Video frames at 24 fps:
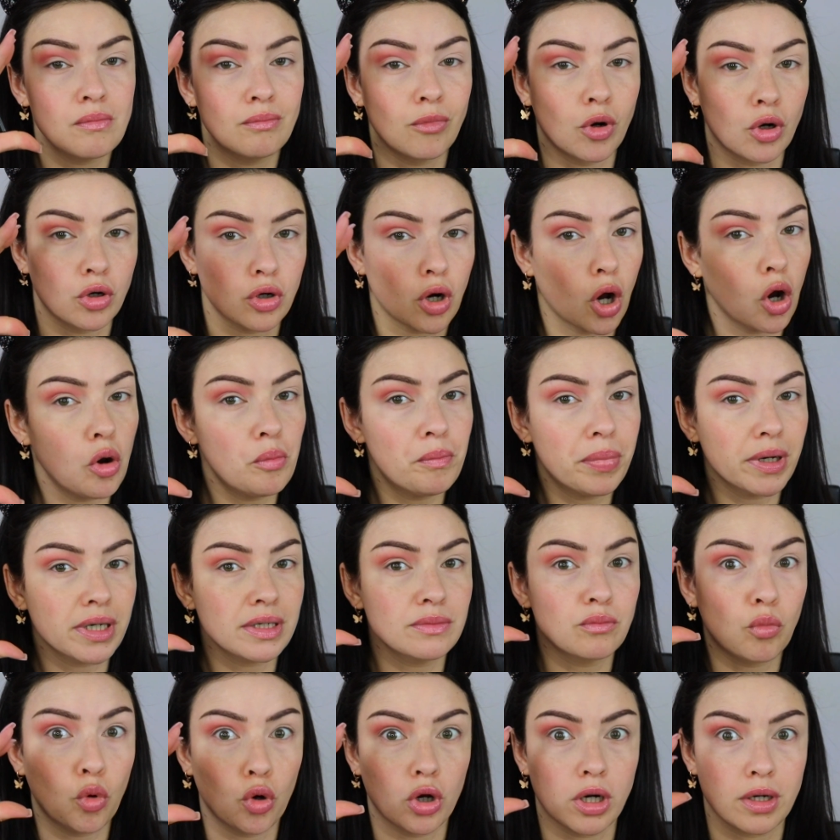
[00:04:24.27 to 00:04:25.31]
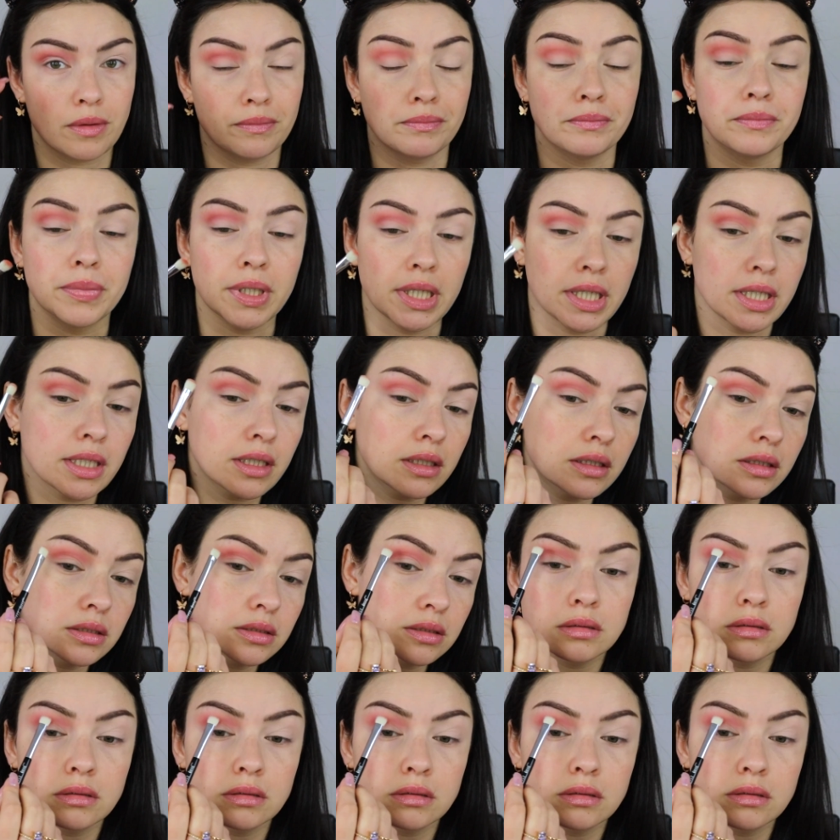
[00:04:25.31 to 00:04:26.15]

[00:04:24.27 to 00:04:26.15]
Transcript: more open, more big.